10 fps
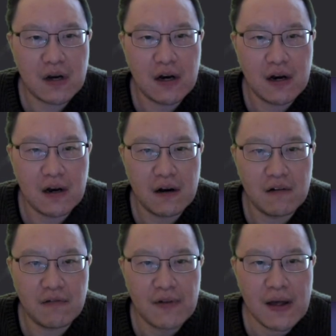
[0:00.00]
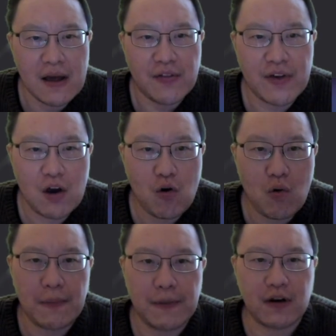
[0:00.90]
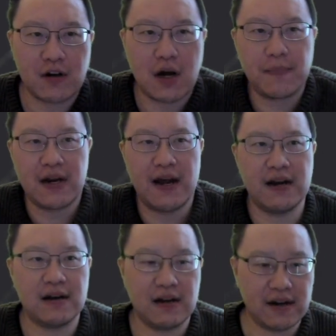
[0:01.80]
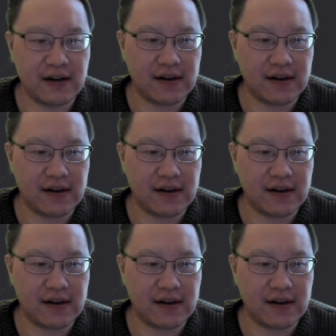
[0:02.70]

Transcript: of the OWASP Top 10 list.